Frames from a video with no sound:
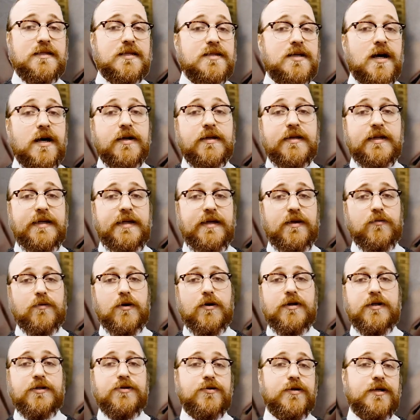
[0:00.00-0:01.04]
has not only
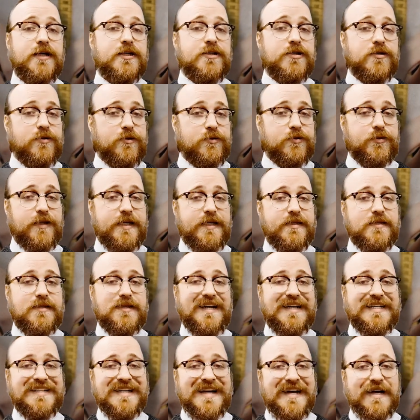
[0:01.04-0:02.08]
eroded traditional trades
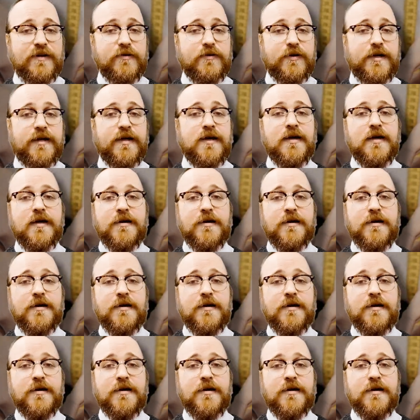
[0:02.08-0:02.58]
like tailoring,